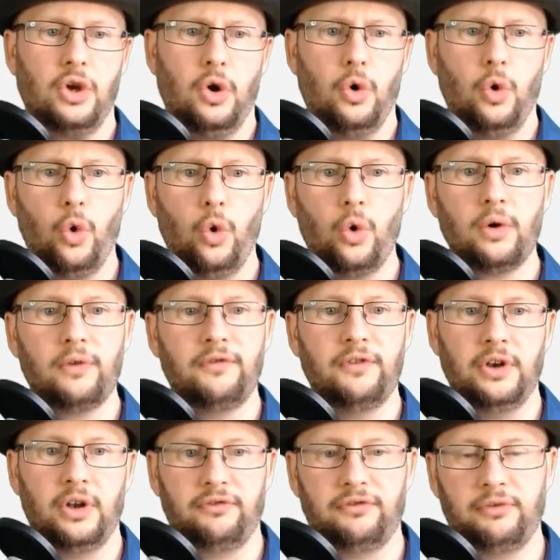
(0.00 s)
.org for
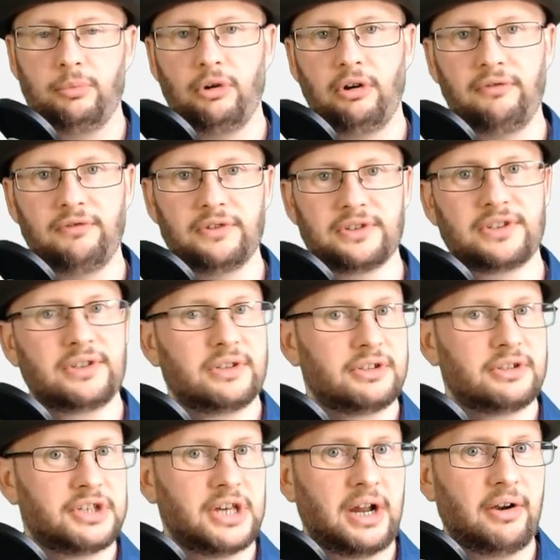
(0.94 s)
not-for-profits,
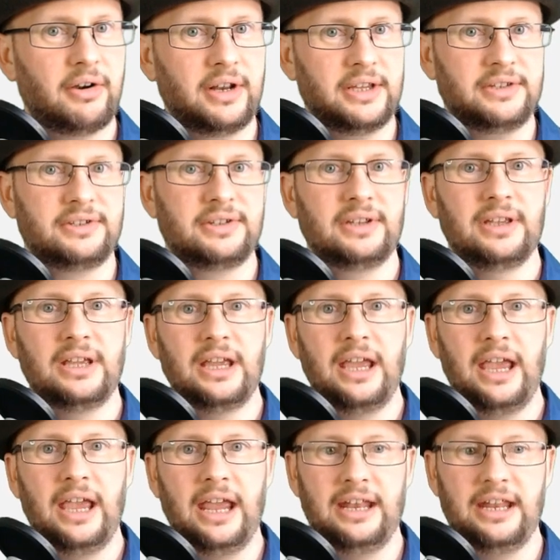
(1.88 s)
charities,
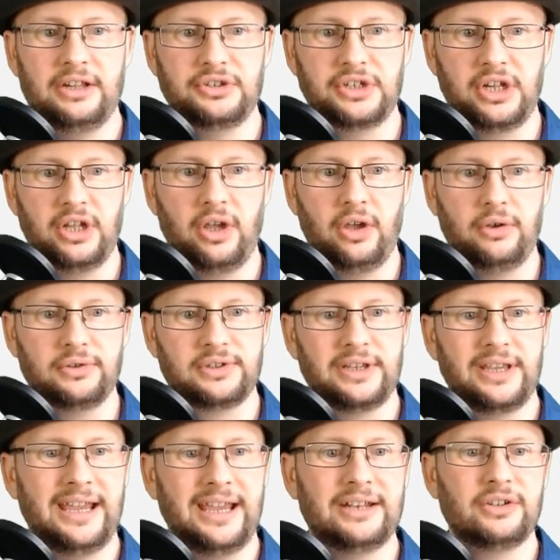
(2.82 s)
and NGOs,
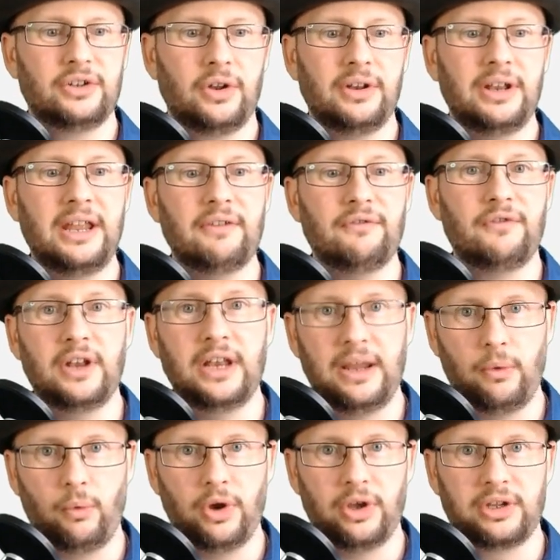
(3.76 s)
and .net for
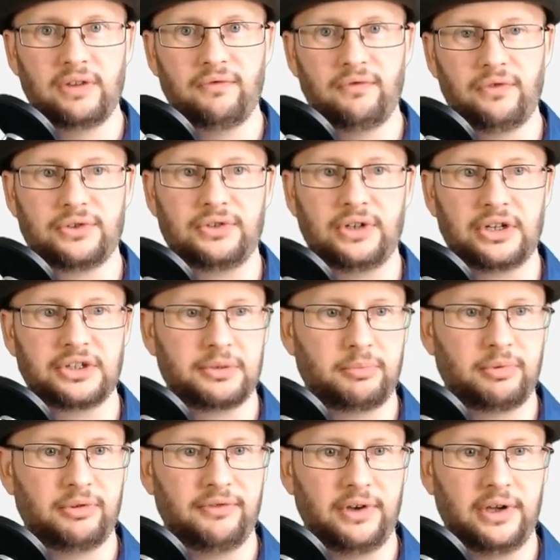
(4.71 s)
network infrastructure
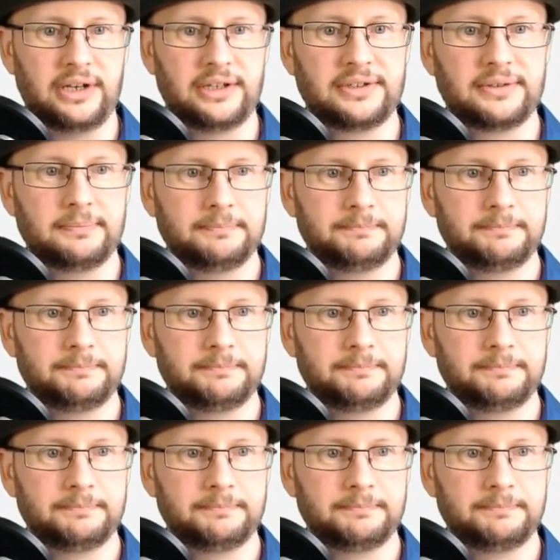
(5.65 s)
providers.